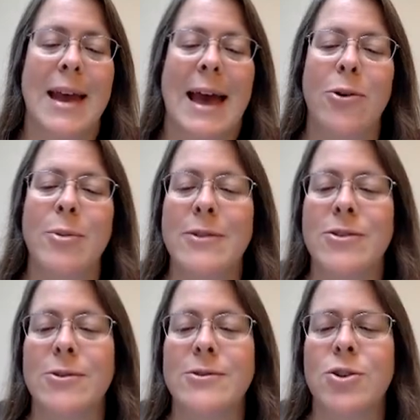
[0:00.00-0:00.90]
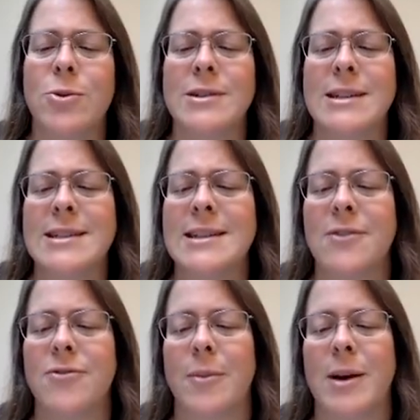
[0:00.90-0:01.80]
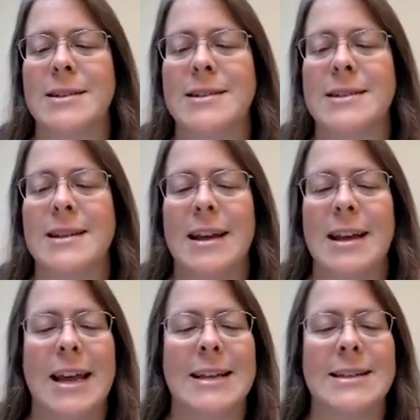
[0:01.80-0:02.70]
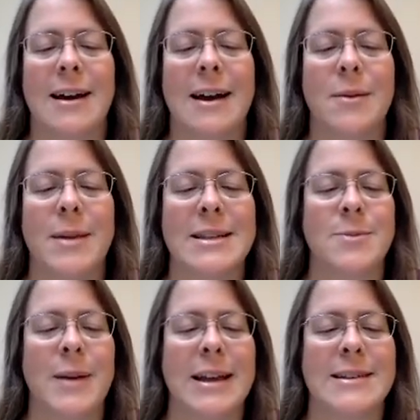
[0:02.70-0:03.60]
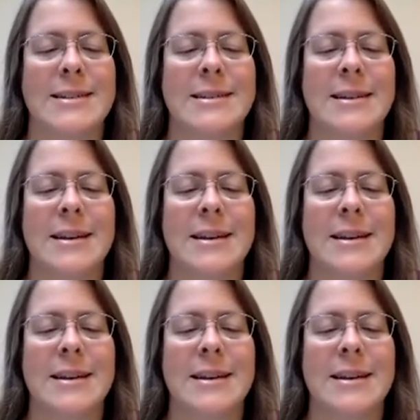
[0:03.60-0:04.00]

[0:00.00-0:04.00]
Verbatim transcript: How about those who are distant from us in time and space?